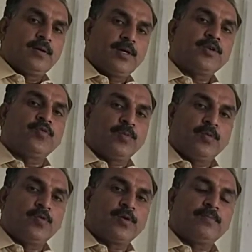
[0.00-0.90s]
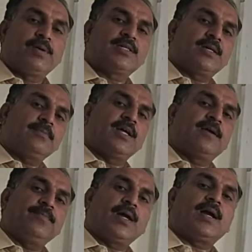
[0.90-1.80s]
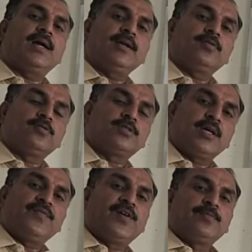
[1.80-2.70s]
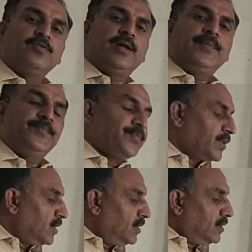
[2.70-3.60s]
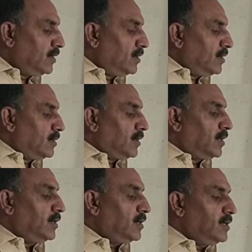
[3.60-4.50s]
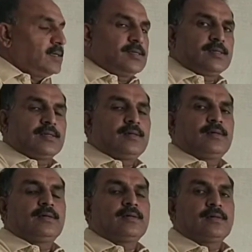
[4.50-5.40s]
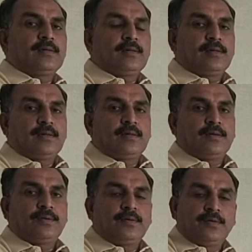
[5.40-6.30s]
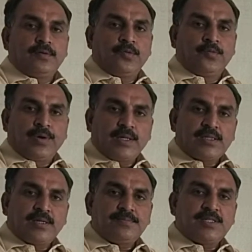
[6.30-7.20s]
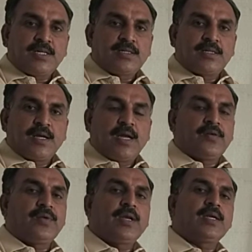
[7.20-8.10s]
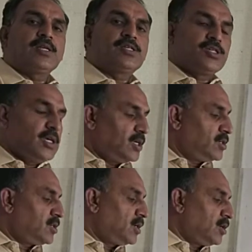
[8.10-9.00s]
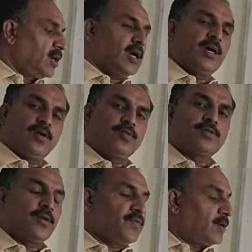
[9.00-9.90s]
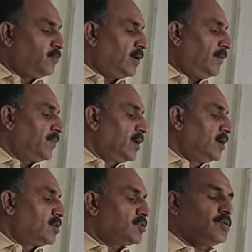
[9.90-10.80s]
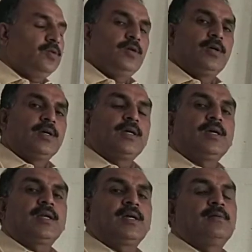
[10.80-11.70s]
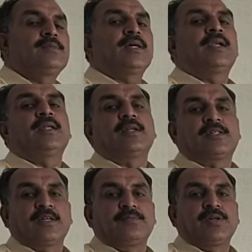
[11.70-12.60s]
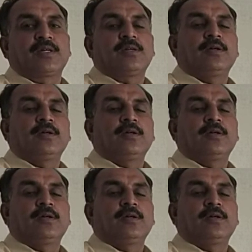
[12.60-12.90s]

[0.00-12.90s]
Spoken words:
It would be would. But sometimes according to some formula, here is one subject, and when it is changed according to some formula, so here comes another subject.